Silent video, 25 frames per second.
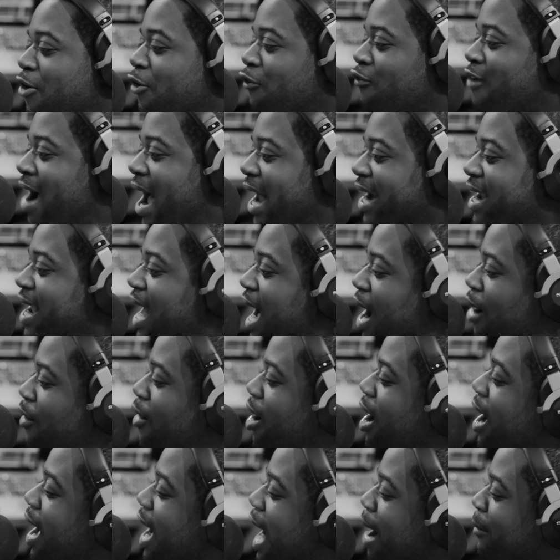Right now,
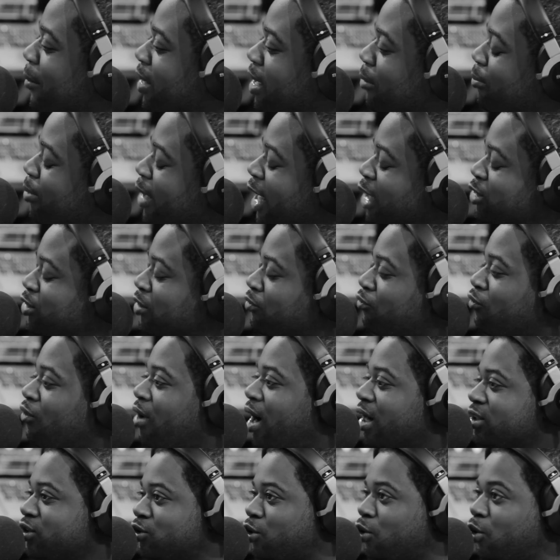I'm in a place with
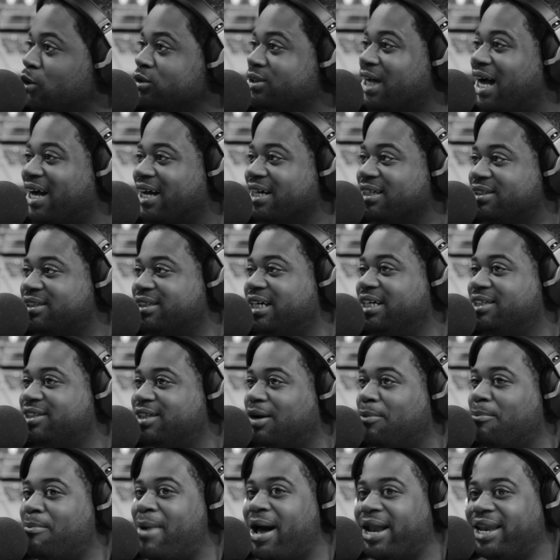Rascals. I can see
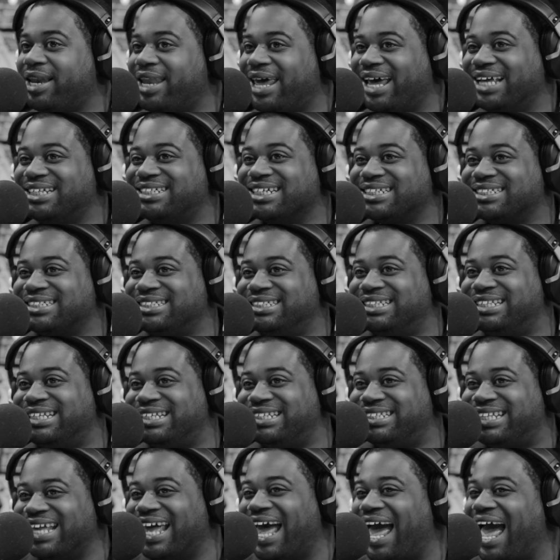some man there
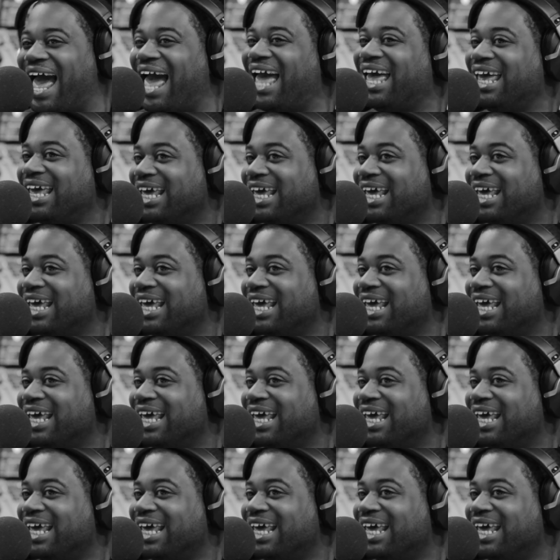just there.